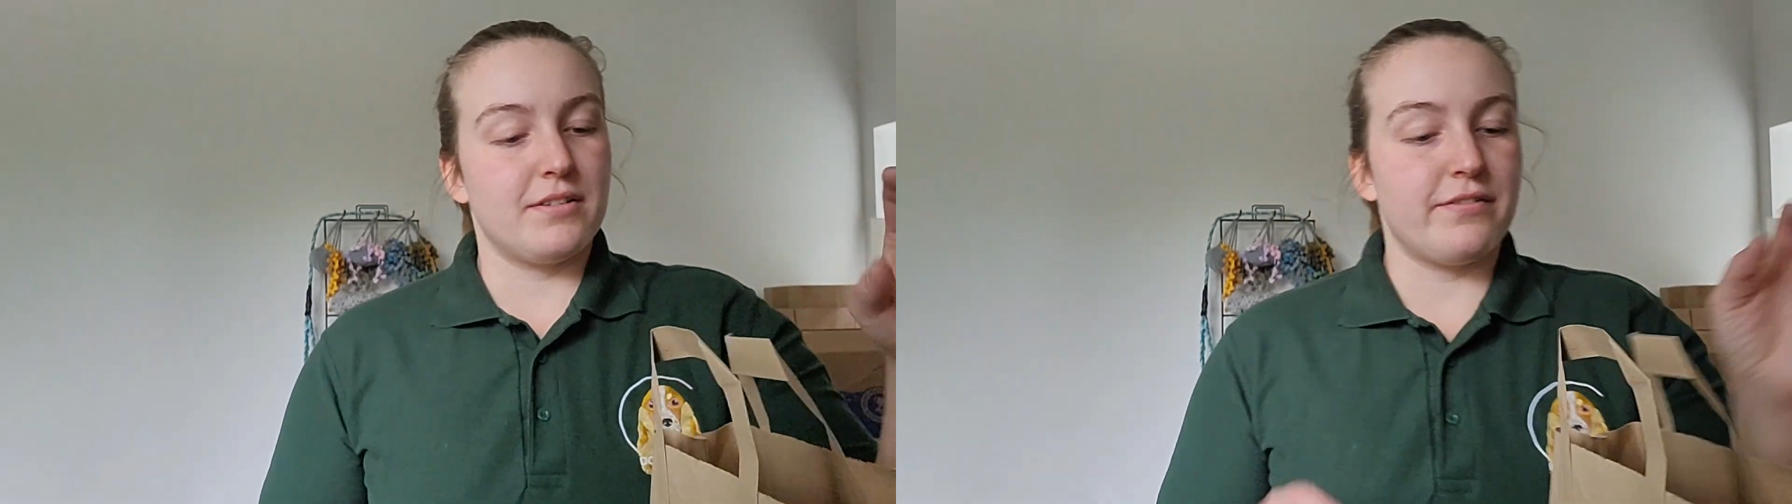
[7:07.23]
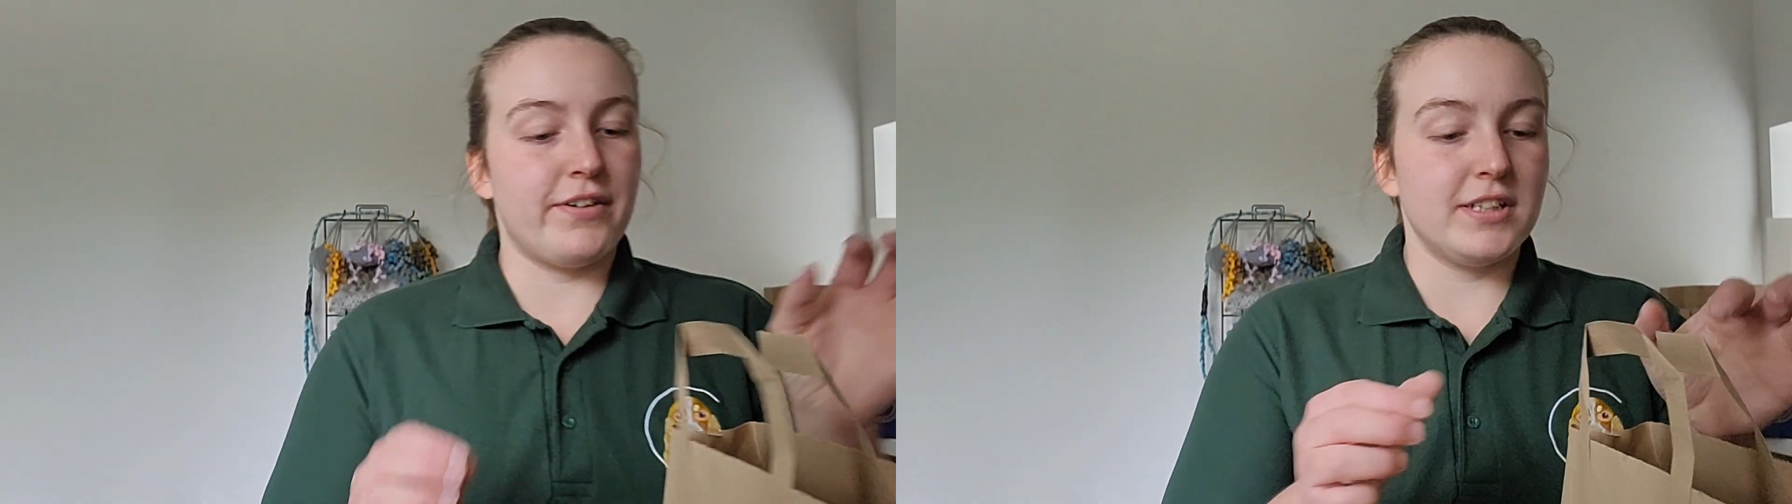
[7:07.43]

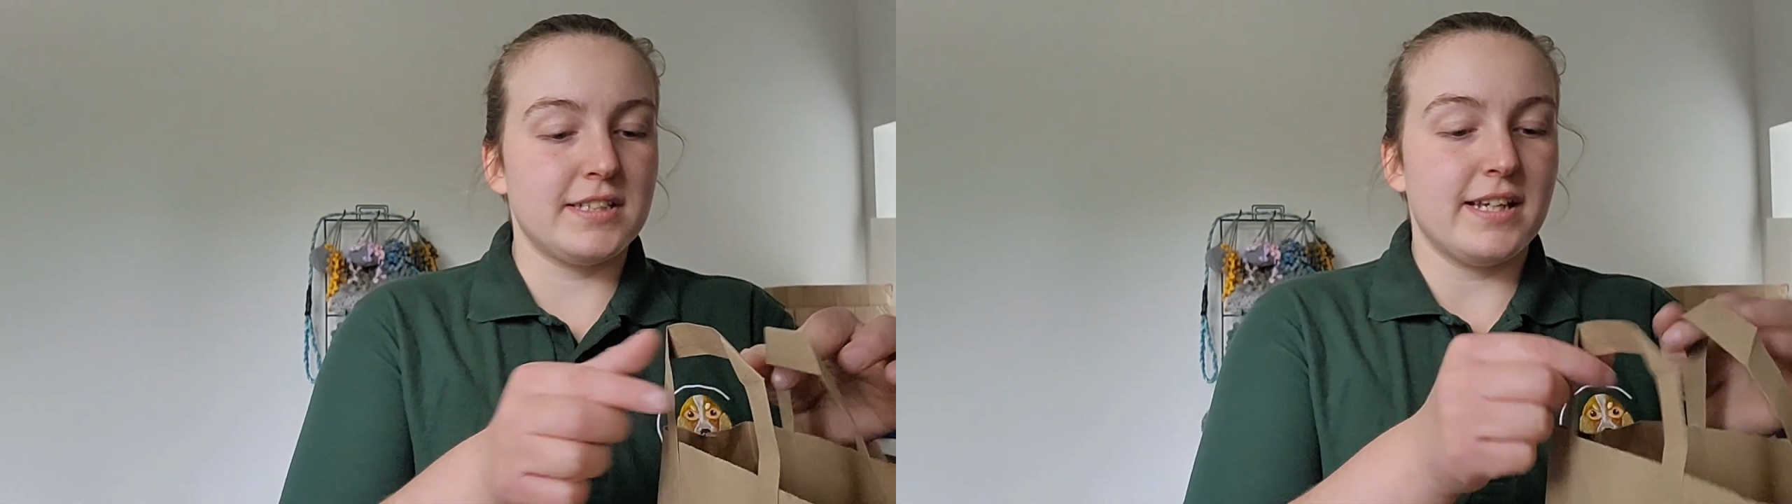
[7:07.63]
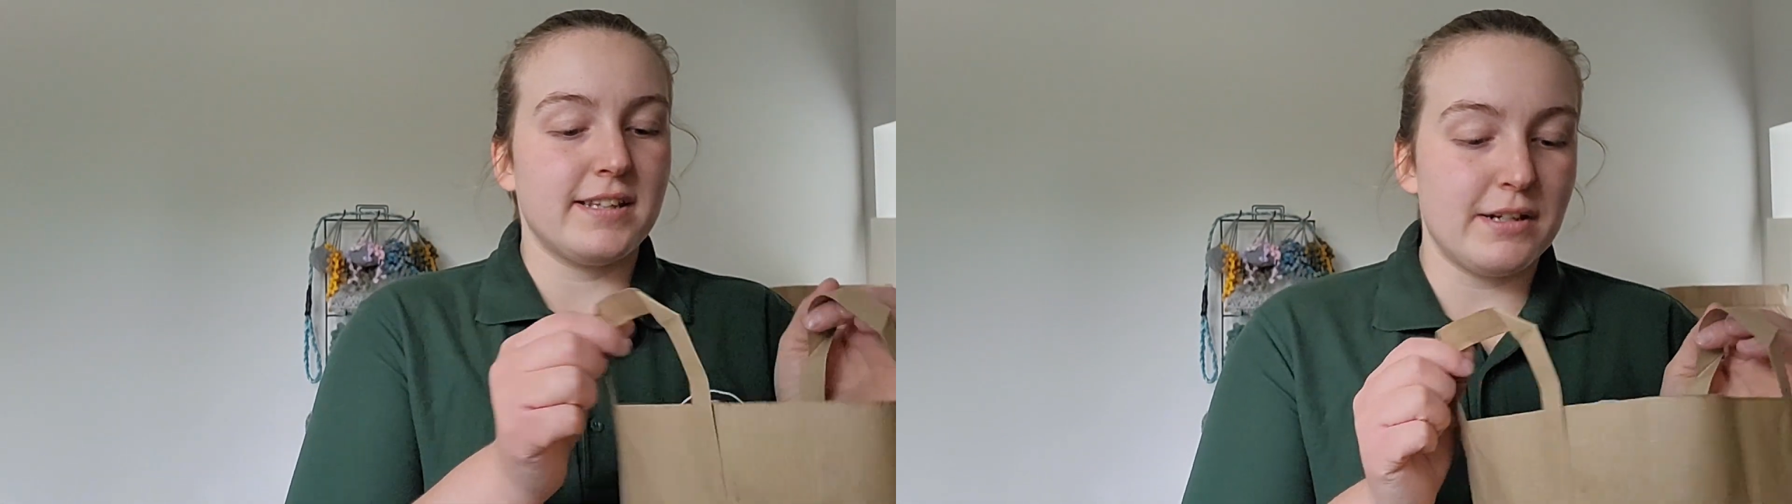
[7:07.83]
first
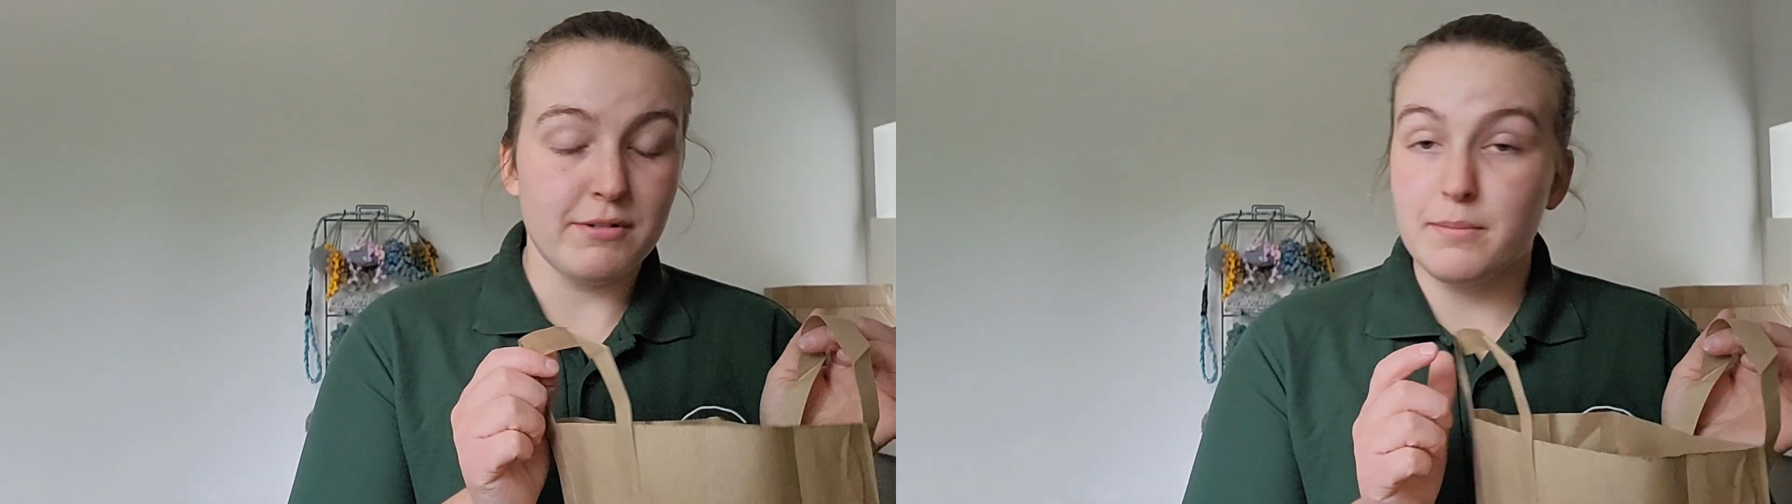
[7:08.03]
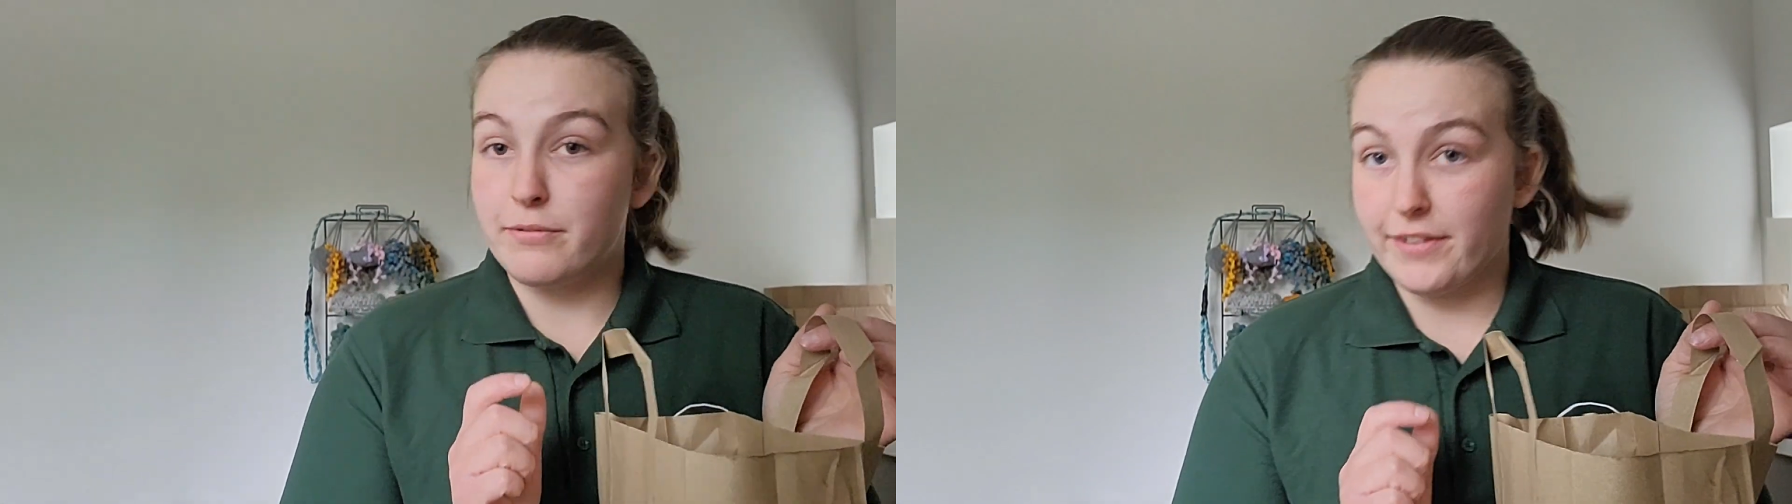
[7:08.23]
thing that
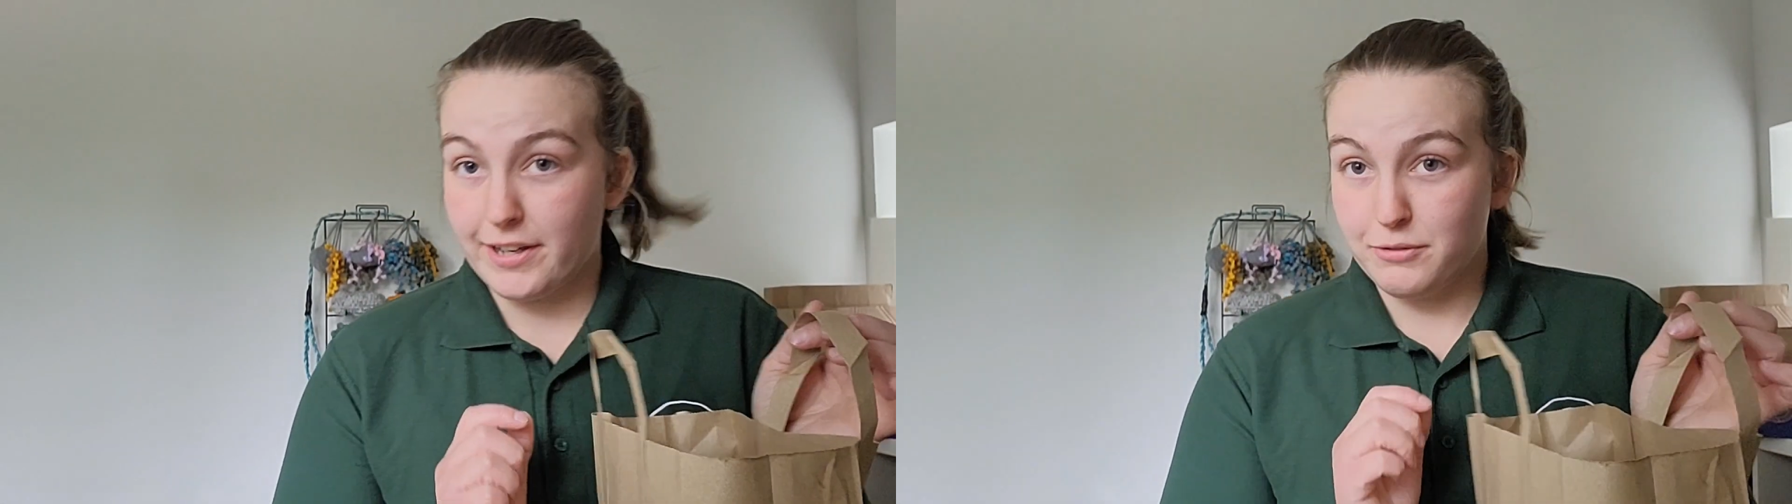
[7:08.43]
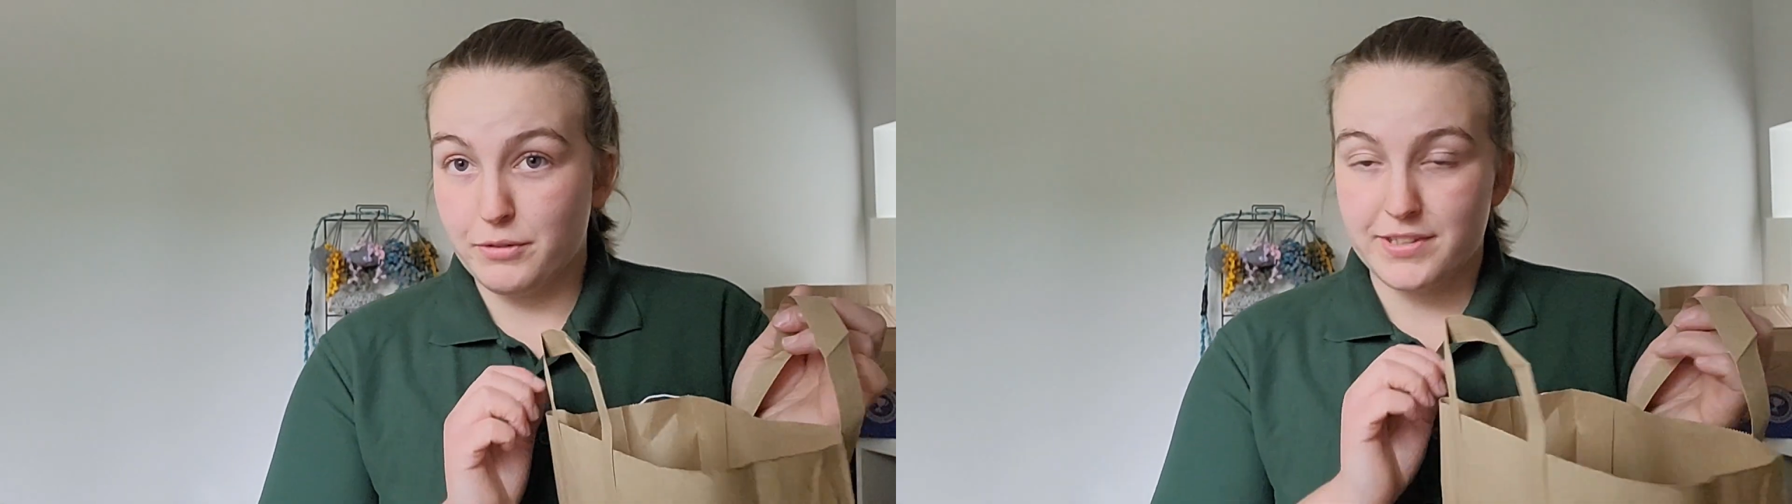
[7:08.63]
Rum found with